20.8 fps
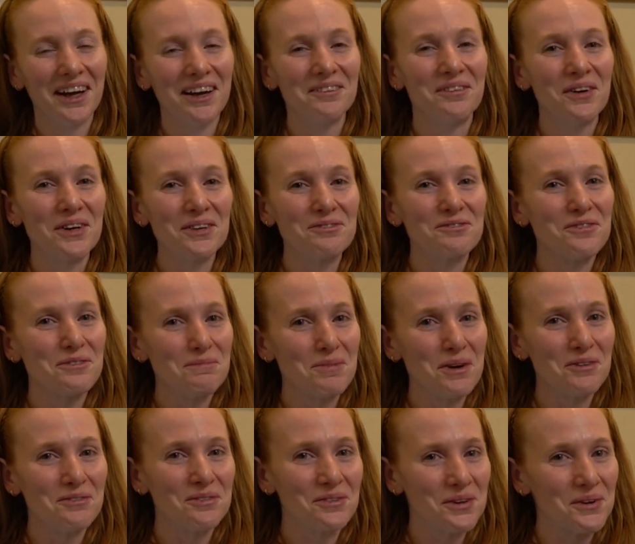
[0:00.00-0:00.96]
I went from
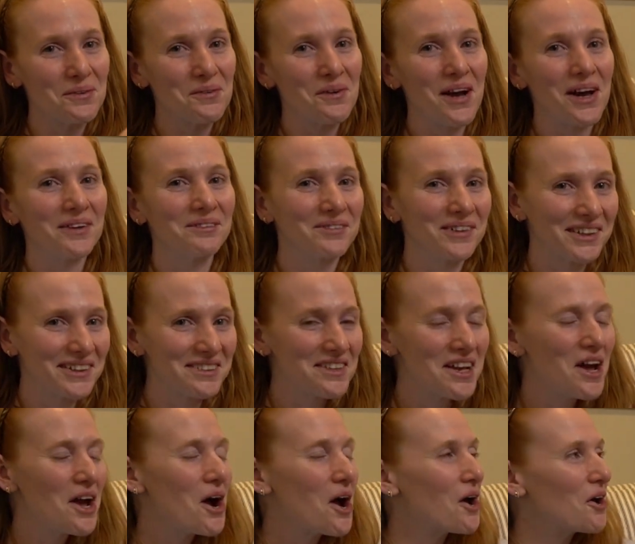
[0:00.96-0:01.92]
Buffalo Wild Wings
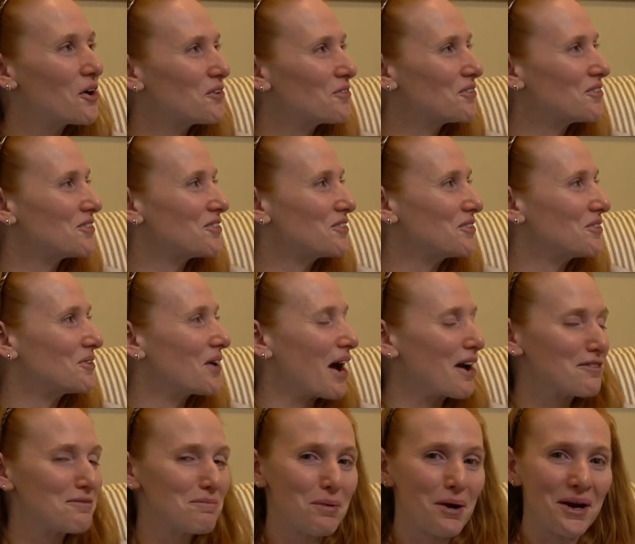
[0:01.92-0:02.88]
over to
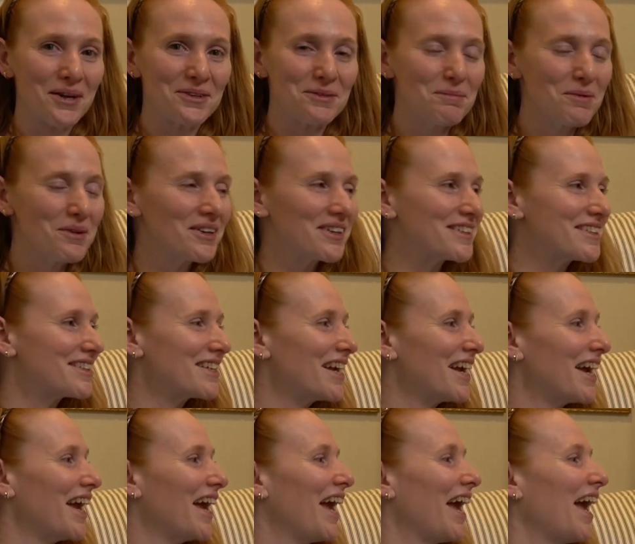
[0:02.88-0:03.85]
Half Price Books.
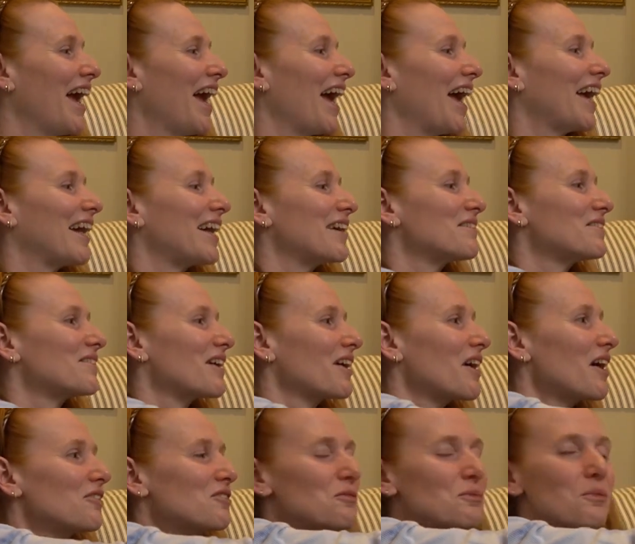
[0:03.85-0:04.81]
And I was like,
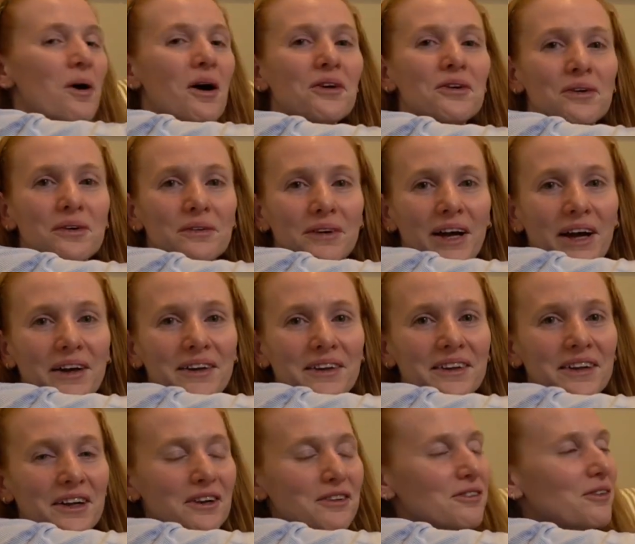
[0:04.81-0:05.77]
I'll just wander around in
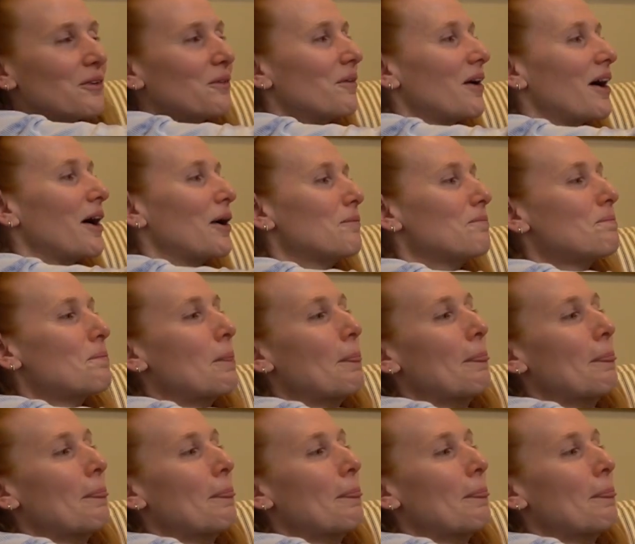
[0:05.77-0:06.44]
there for a while.